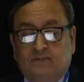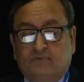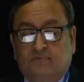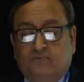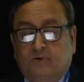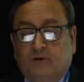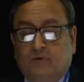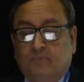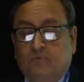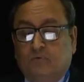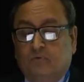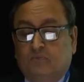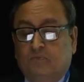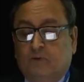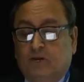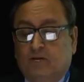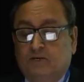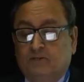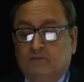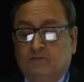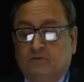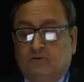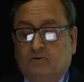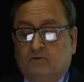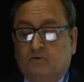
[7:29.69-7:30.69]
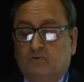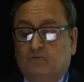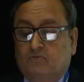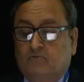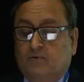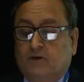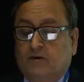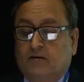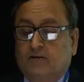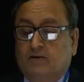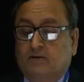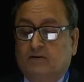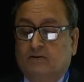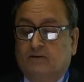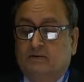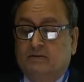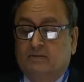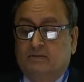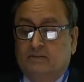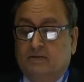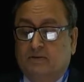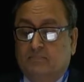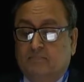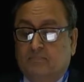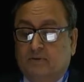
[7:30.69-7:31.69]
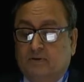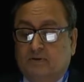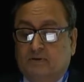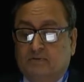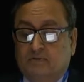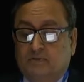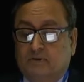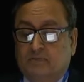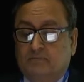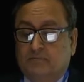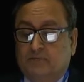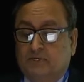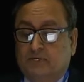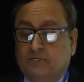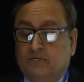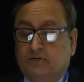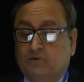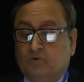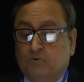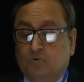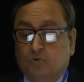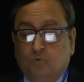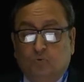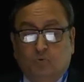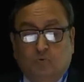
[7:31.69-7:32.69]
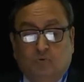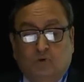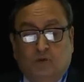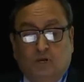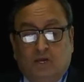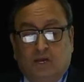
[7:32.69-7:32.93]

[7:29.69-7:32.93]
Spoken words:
fibroblast growth factor substrate 2,